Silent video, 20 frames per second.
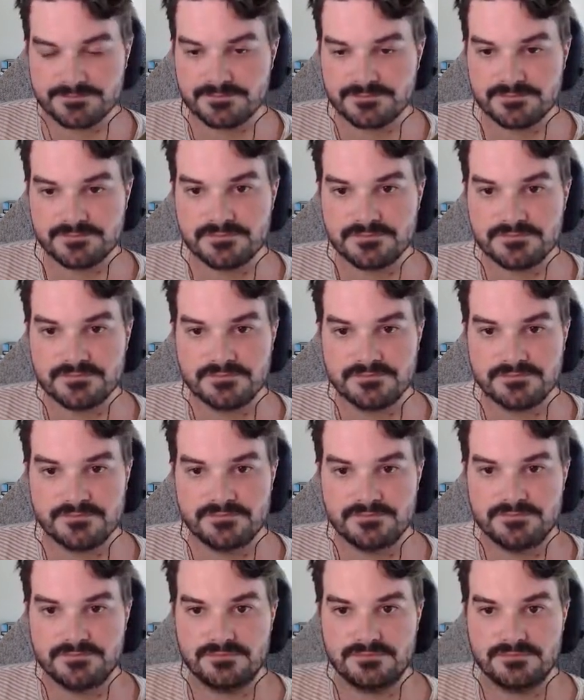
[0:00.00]

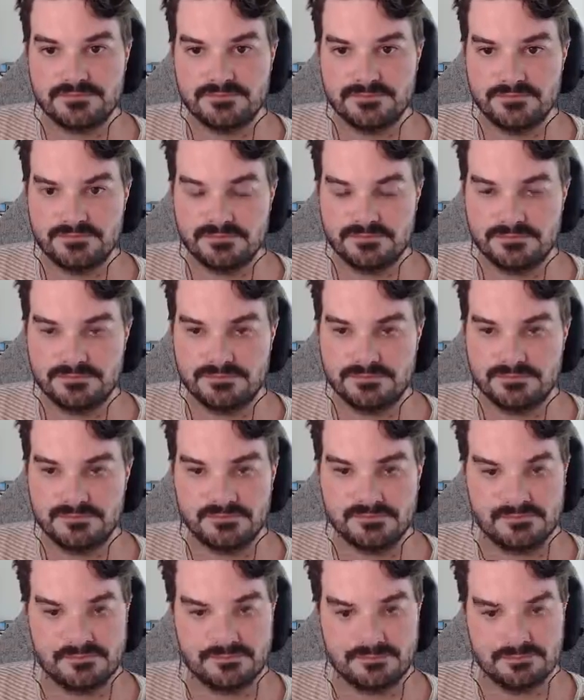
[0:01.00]

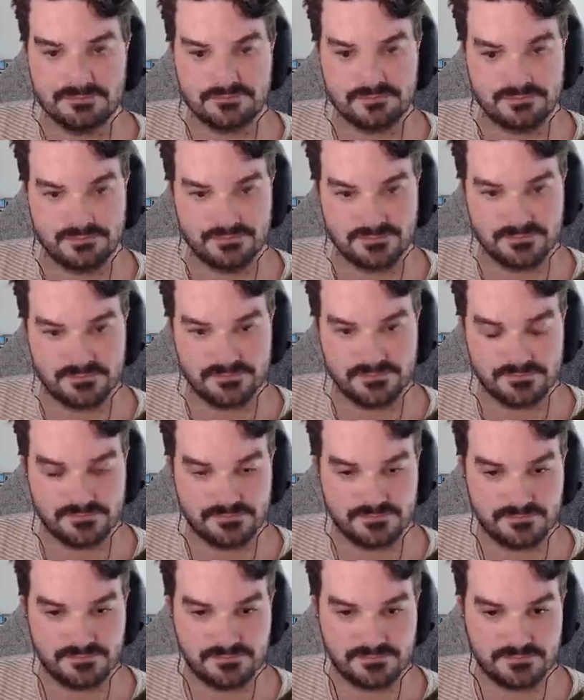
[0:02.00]

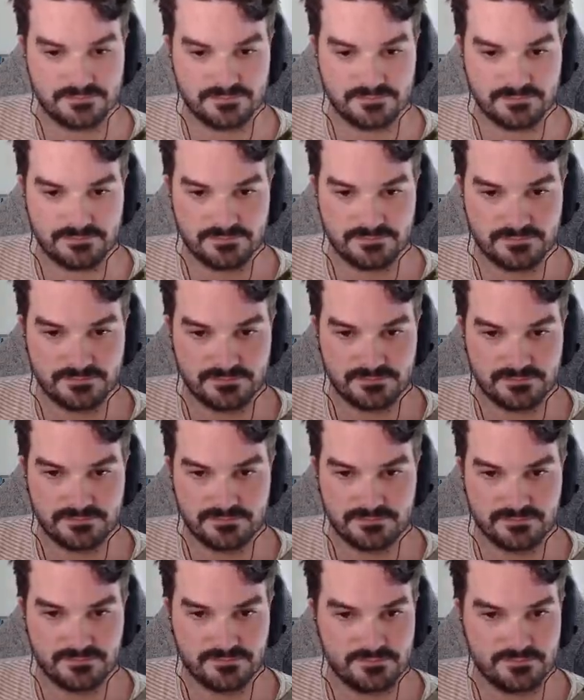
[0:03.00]
No one is speaking in this clip.